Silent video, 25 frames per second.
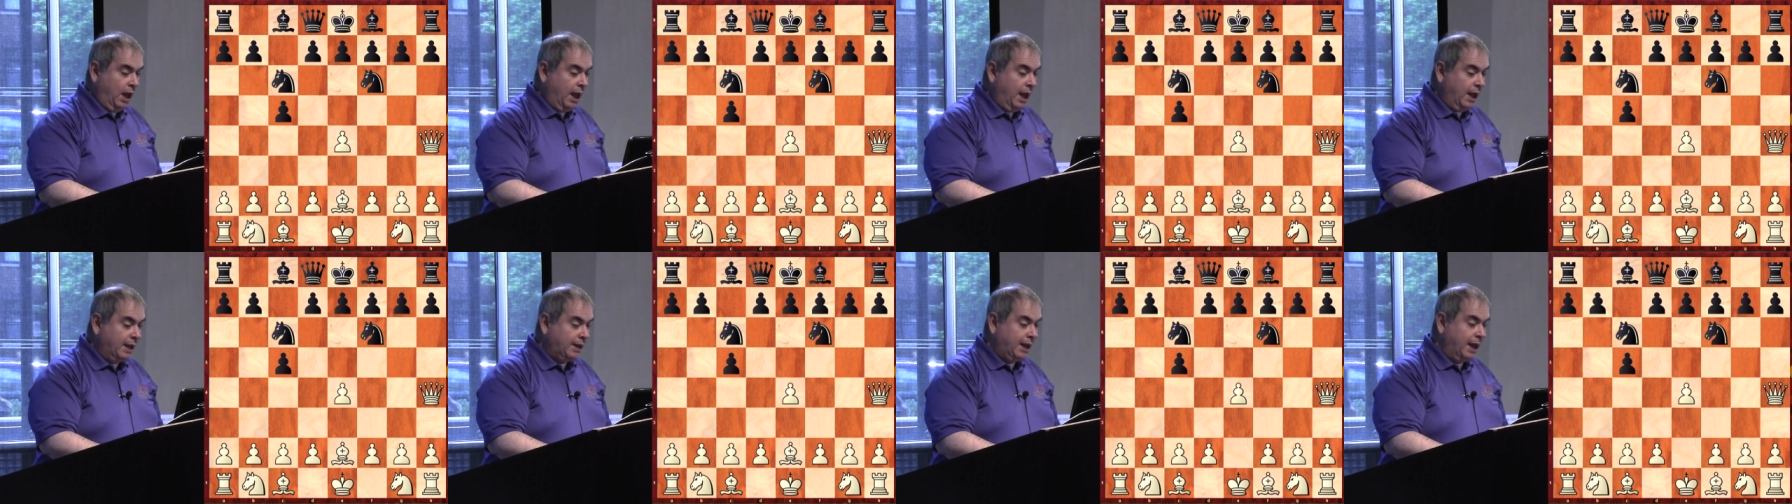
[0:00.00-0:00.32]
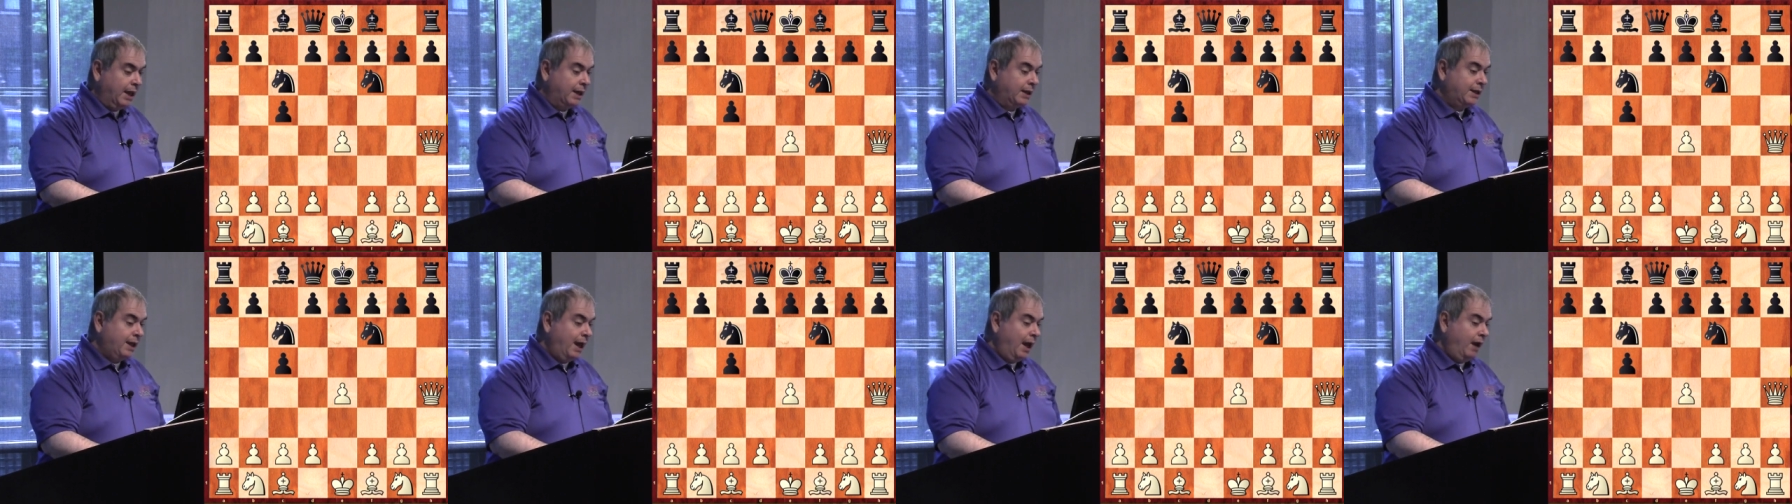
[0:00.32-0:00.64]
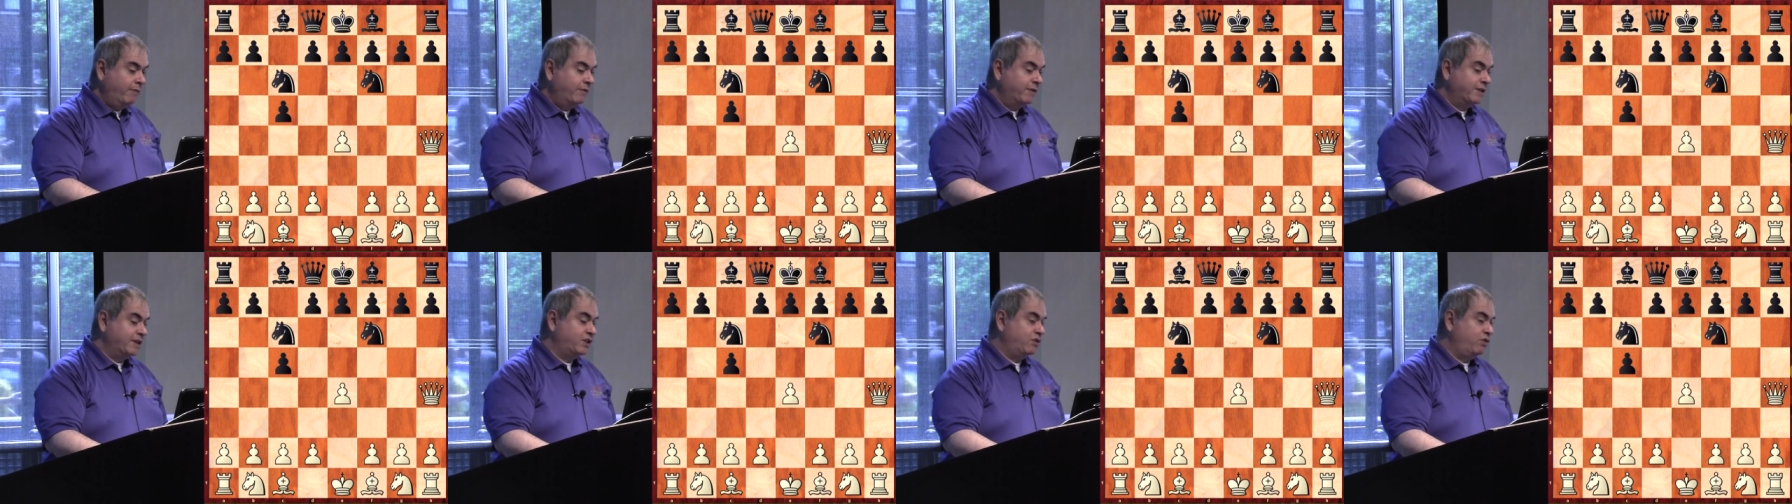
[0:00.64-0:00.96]
again, kind
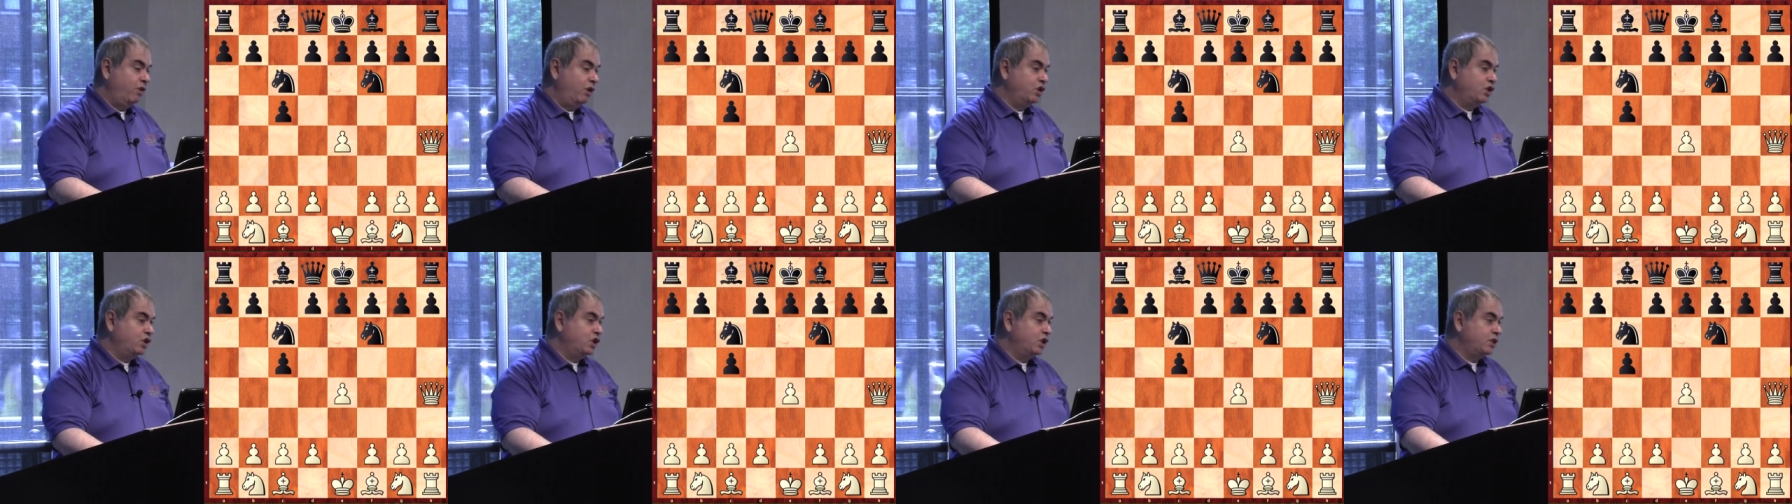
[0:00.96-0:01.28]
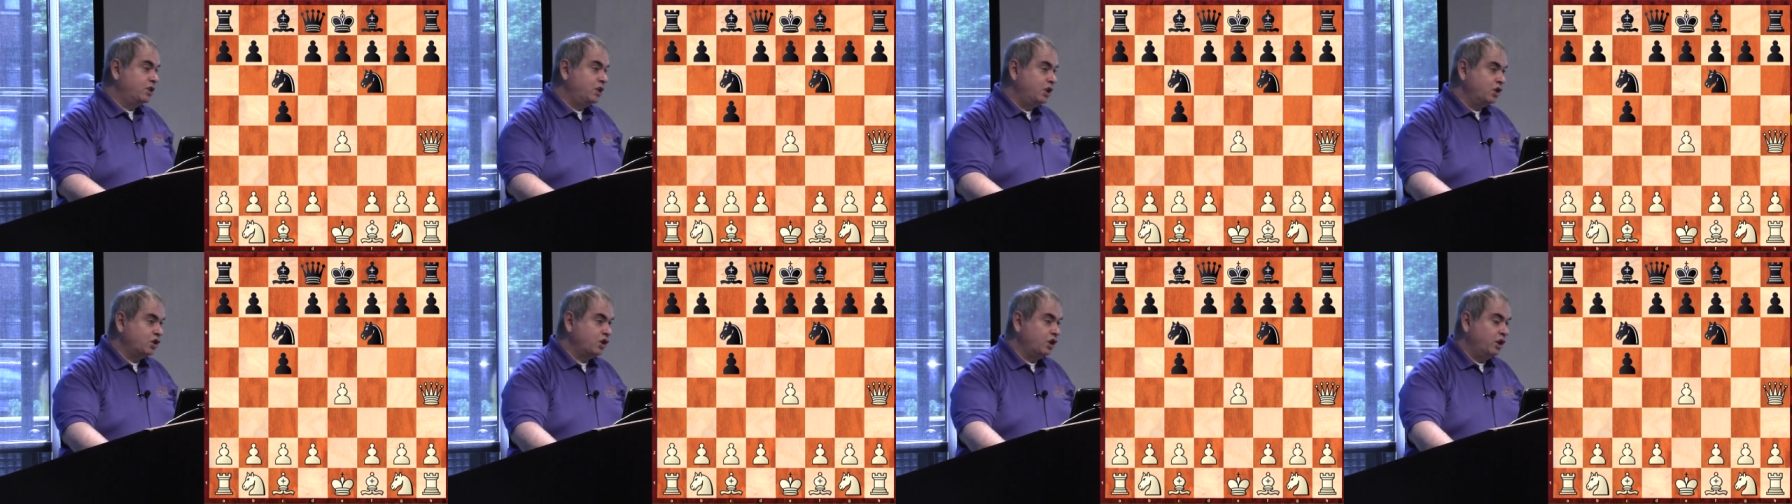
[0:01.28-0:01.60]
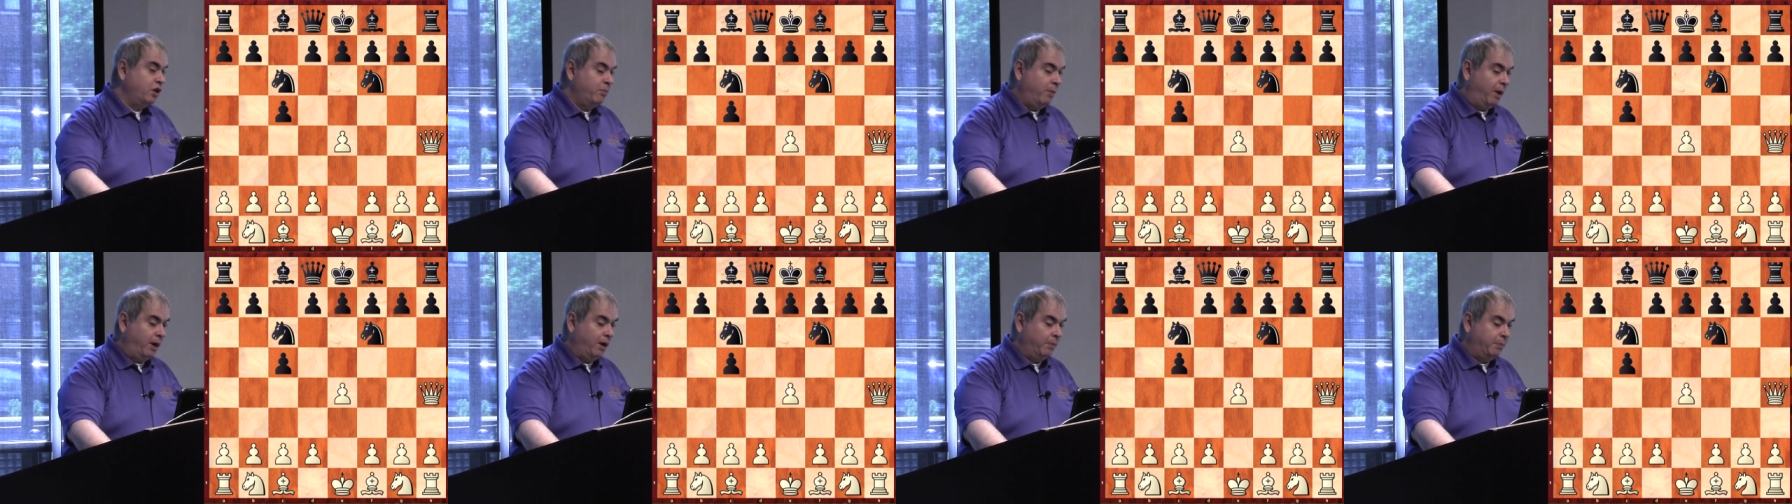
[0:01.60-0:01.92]
of a strange decision
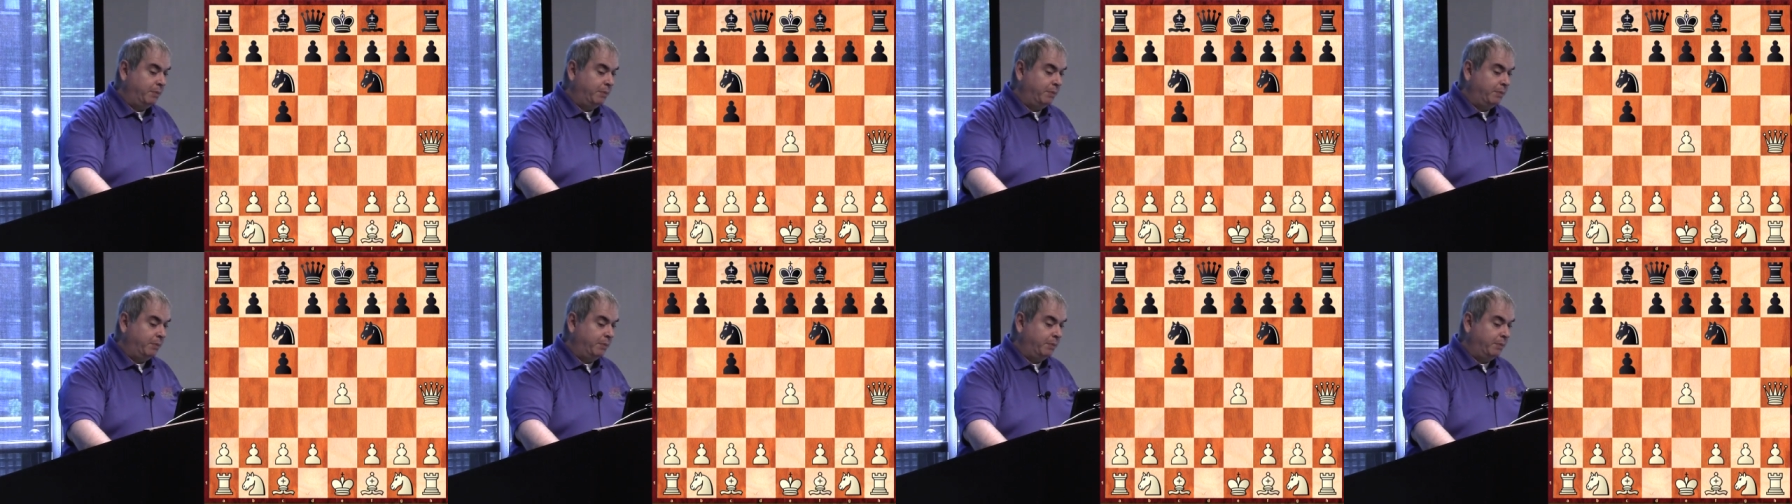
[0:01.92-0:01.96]
in my